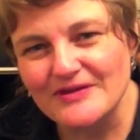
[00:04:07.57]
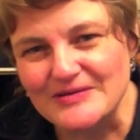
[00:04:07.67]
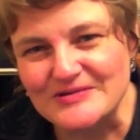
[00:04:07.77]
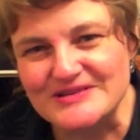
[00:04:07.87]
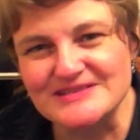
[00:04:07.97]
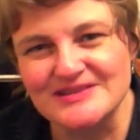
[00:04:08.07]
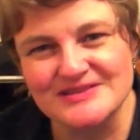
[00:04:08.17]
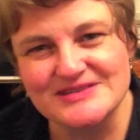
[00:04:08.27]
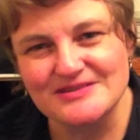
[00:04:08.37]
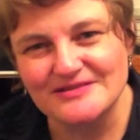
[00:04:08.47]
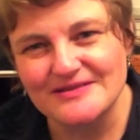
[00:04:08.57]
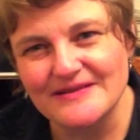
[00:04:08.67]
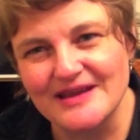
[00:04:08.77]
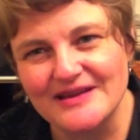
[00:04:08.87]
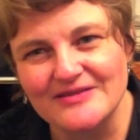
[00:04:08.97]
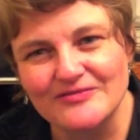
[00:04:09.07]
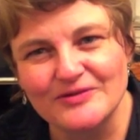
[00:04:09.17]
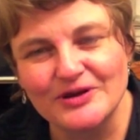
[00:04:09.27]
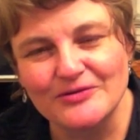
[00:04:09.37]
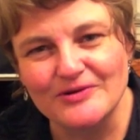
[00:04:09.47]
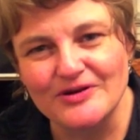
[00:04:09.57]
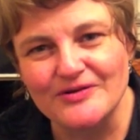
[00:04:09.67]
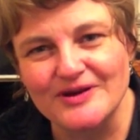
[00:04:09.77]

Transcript: it was concern that if we grow,